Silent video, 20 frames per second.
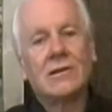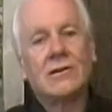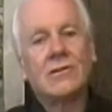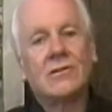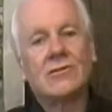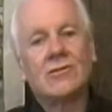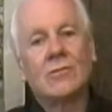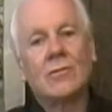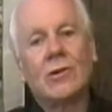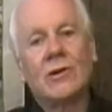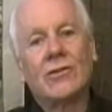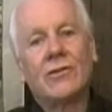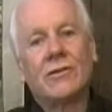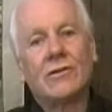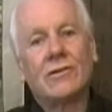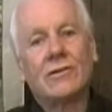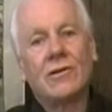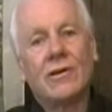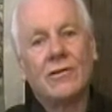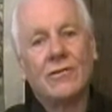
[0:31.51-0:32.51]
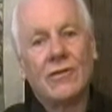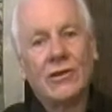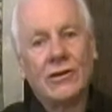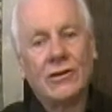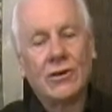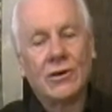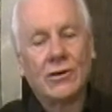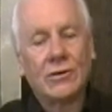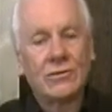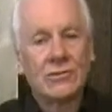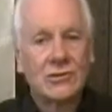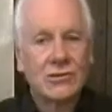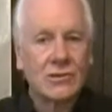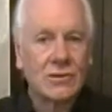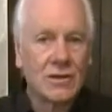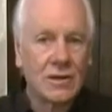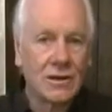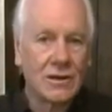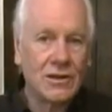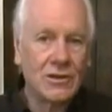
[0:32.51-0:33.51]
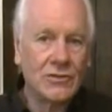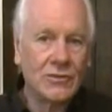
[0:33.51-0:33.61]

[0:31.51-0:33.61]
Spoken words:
videos